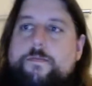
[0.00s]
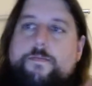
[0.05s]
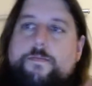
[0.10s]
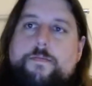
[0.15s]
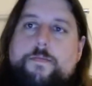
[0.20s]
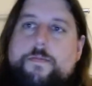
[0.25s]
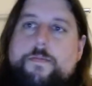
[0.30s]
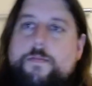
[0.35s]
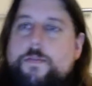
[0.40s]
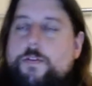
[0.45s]

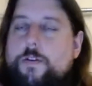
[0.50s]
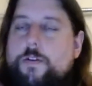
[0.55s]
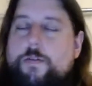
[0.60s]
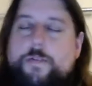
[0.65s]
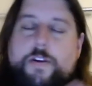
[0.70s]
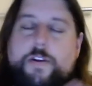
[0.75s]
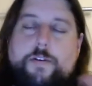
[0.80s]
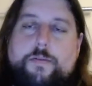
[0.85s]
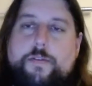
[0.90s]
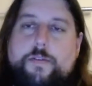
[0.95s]
or,
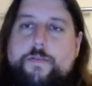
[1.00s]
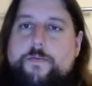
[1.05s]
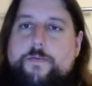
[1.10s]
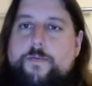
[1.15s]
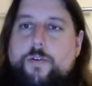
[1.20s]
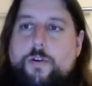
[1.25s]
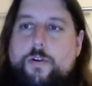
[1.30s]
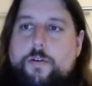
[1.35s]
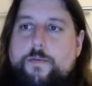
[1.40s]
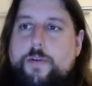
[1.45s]
you know,
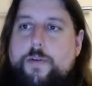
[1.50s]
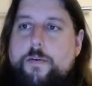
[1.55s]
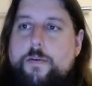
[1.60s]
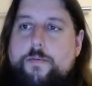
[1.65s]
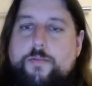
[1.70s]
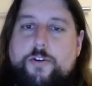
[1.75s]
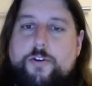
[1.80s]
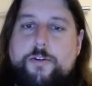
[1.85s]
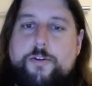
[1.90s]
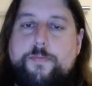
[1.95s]
for a
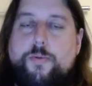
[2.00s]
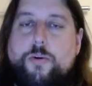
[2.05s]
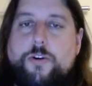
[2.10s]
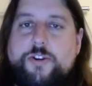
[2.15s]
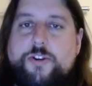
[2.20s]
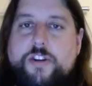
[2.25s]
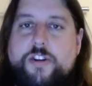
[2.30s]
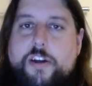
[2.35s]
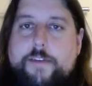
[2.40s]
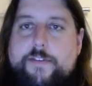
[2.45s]
good
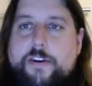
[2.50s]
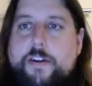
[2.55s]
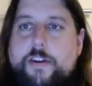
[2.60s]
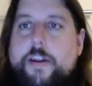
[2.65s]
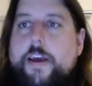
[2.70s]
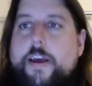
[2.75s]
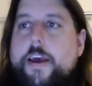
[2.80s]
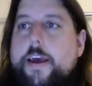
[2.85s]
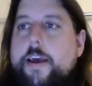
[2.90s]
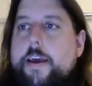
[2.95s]
portion of it,
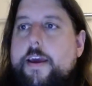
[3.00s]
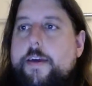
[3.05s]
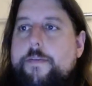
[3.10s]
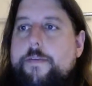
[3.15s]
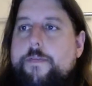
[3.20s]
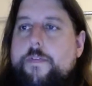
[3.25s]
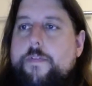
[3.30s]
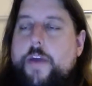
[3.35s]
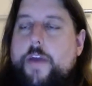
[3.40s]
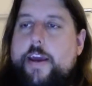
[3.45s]

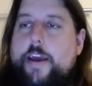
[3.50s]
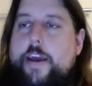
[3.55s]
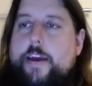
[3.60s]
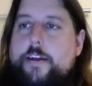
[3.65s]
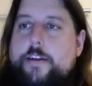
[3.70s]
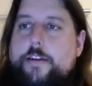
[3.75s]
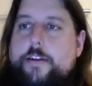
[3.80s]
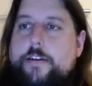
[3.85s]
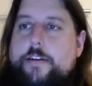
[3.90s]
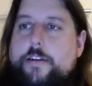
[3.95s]

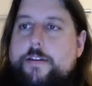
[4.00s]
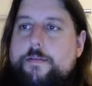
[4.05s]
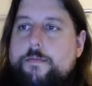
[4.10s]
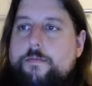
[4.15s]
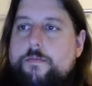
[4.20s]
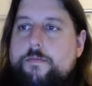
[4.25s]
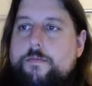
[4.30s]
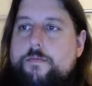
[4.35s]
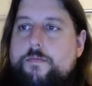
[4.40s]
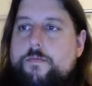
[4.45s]
and
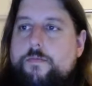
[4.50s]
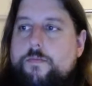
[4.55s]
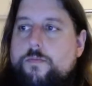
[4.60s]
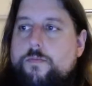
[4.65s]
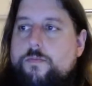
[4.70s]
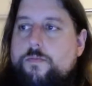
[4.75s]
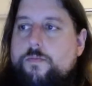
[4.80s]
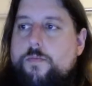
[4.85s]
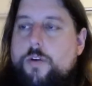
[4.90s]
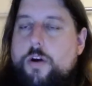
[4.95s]

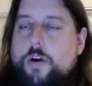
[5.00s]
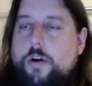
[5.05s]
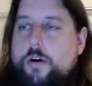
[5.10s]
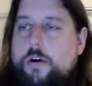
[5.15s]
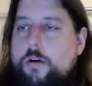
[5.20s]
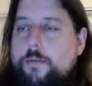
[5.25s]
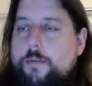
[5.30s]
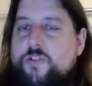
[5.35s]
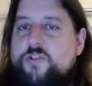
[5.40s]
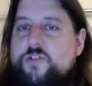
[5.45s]

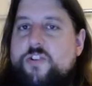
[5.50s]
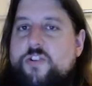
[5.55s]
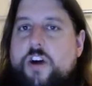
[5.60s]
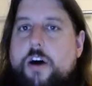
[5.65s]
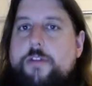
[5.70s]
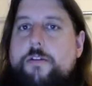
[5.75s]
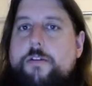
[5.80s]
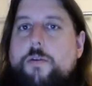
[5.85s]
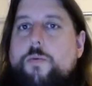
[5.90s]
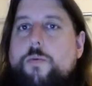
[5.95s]
almost
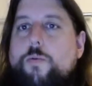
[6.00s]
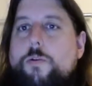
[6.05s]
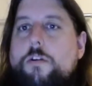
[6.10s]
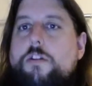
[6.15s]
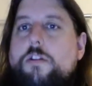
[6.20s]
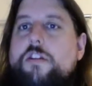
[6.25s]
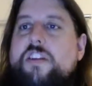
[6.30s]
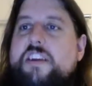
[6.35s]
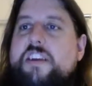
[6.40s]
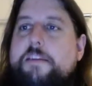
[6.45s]

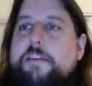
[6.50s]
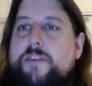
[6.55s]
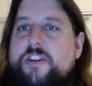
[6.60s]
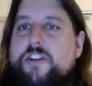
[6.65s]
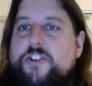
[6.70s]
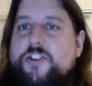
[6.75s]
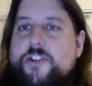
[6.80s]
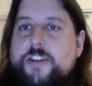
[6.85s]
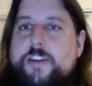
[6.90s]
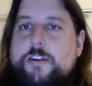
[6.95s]
otherworldly, but
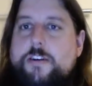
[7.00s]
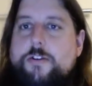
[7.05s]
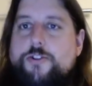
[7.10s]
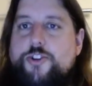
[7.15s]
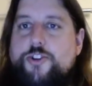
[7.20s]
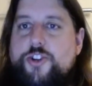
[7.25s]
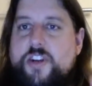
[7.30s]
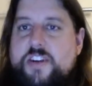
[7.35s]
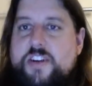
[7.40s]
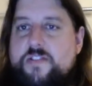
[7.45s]
still
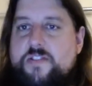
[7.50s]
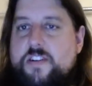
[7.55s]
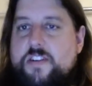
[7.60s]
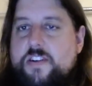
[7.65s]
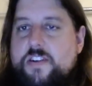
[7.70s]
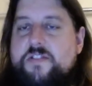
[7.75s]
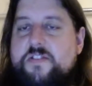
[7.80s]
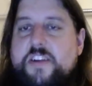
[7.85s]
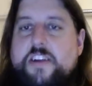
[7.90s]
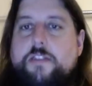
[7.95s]
just a
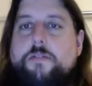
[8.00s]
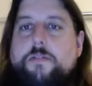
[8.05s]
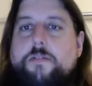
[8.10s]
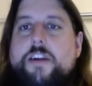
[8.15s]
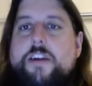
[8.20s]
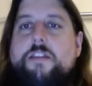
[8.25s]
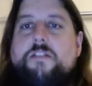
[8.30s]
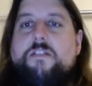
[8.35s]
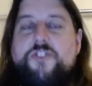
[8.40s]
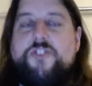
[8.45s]
psycho
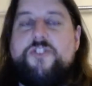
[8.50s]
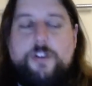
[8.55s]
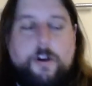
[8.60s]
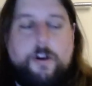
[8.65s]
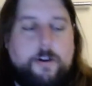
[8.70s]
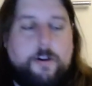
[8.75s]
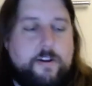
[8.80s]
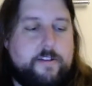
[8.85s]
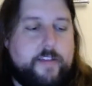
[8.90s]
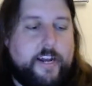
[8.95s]
killer.
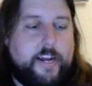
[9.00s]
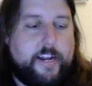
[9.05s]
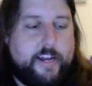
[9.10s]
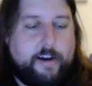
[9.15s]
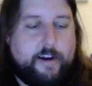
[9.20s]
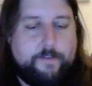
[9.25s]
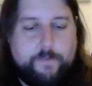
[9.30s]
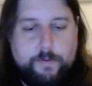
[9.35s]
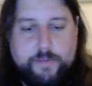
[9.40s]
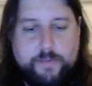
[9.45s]
Started that
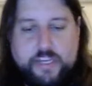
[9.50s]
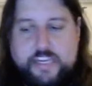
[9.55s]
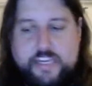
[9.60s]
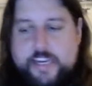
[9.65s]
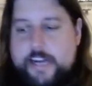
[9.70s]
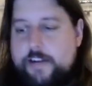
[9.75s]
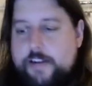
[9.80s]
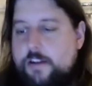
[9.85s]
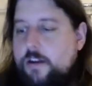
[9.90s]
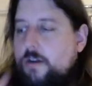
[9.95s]
out from the
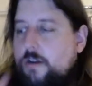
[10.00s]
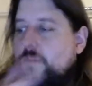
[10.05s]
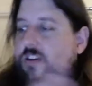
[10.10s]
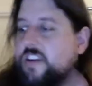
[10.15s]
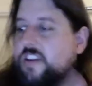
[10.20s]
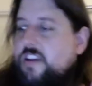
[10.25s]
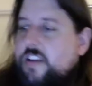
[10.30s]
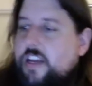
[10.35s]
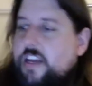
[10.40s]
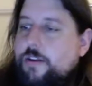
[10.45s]
get-go,
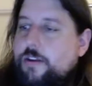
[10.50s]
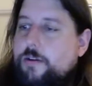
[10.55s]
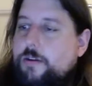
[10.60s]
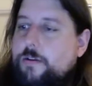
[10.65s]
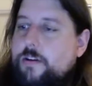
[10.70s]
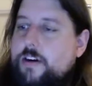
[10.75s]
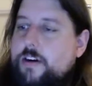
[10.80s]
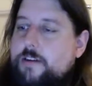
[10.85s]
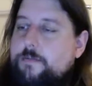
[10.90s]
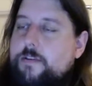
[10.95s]
continued
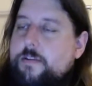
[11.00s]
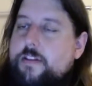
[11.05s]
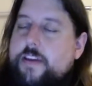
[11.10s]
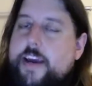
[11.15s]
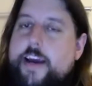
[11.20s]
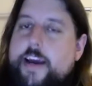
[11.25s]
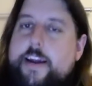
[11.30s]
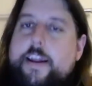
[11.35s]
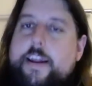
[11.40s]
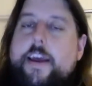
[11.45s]
on with
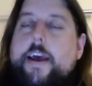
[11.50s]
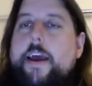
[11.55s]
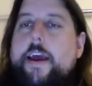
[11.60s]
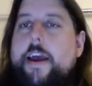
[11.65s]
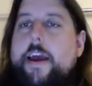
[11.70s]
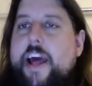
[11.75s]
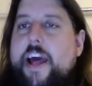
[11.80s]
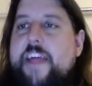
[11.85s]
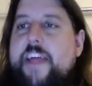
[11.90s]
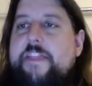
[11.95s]
that,
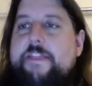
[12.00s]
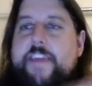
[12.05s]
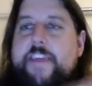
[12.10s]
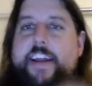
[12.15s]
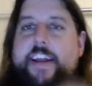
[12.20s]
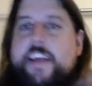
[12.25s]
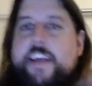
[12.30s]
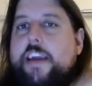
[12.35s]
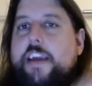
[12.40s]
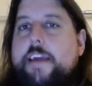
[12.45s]
and
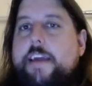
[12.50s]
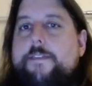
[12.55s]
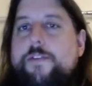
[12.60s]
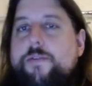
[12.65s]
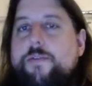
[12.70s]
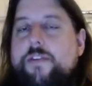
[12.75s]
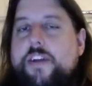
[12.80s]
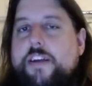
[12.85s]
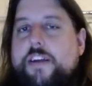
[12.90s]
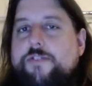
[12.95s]
then it gave
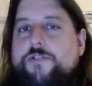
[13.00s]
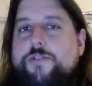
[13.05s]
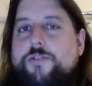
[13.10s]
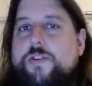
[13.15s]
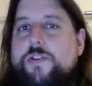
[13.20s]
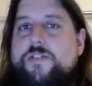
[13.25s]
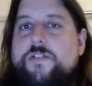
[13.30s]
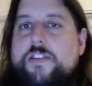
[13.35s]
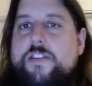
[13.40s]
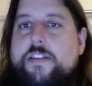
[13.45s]
you a nice
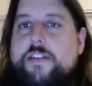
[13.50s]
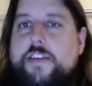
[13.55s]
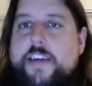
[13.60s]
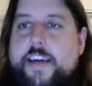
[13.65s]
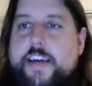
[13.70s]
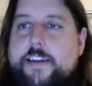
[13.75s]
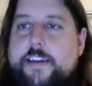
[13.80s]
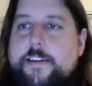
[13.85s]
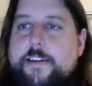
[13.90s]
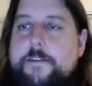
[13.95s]
twist at the
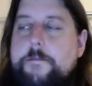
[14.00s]
end